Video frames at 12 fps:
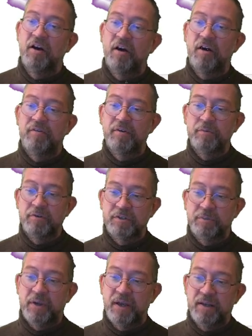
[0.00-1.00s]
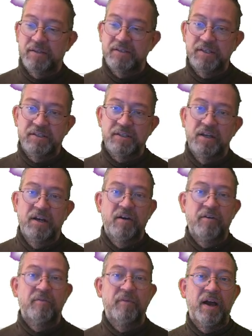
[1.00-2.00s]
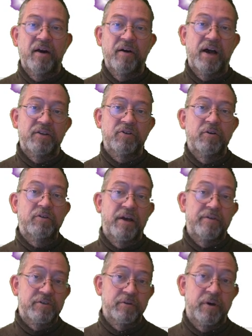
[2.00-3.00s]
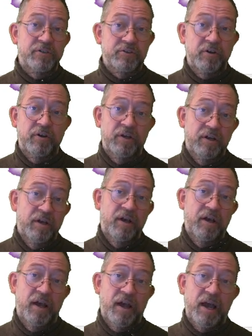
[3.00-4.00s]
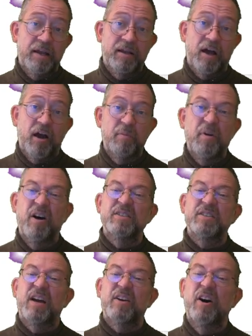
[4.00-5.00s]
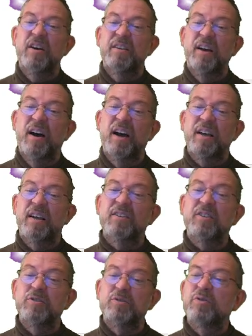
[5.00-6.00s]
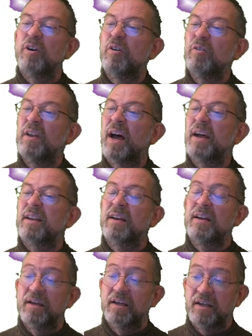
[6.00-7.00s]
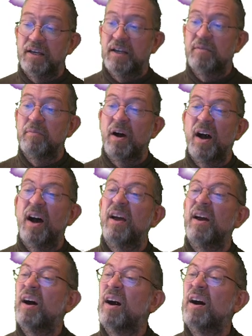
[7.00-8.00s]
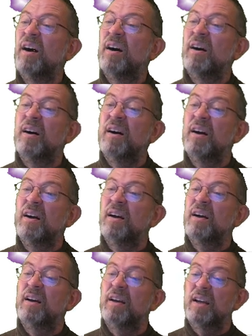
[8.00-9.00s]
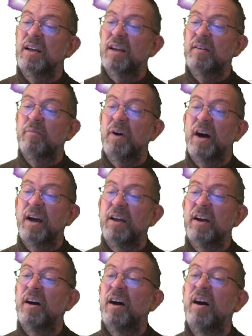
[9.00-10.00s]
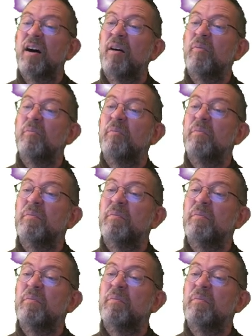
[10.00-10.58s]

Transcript: of the municipalities where I don't have so much color and how much I got there I can control that in my uh, my um,